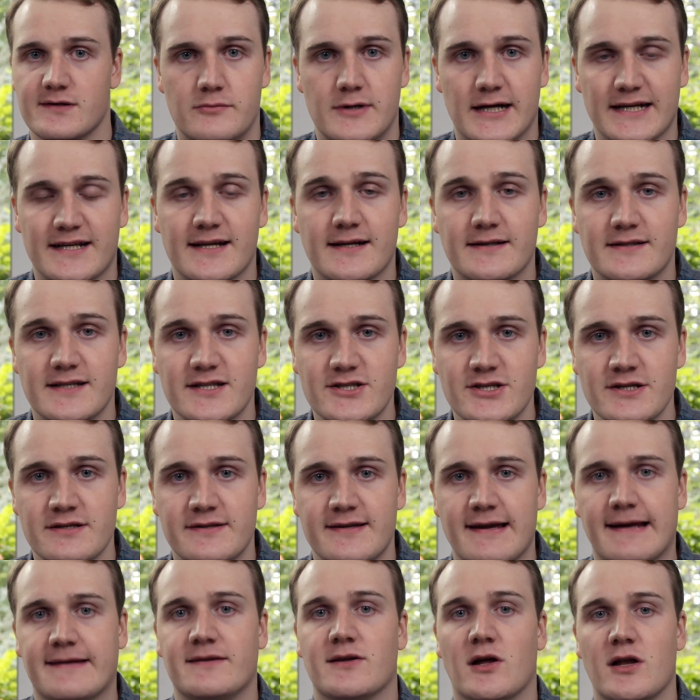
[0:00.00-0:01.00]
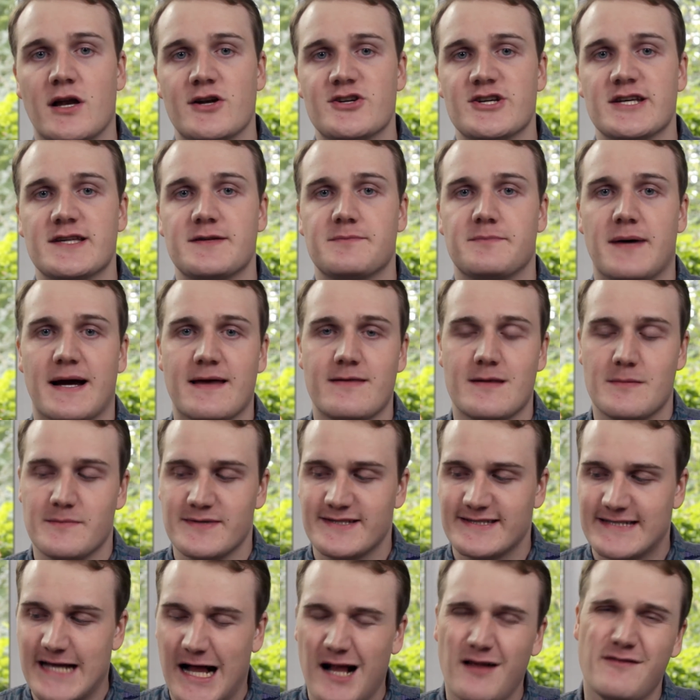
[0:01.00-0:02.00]
Rekognition technologies by
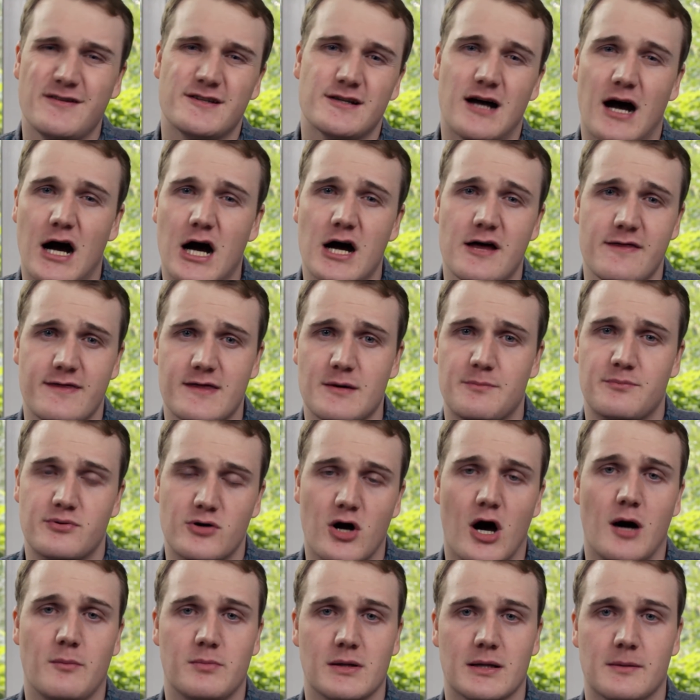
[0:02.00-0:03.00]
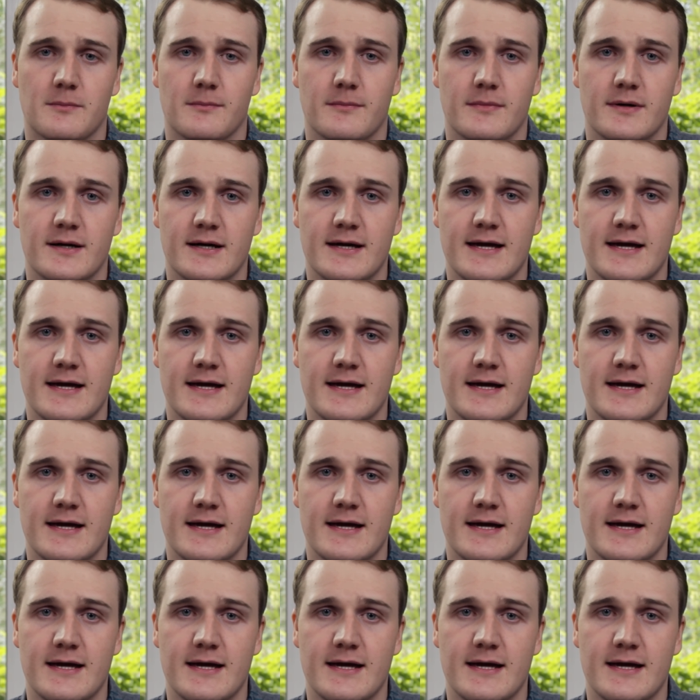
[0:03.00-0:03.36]
themselves aren't the problem.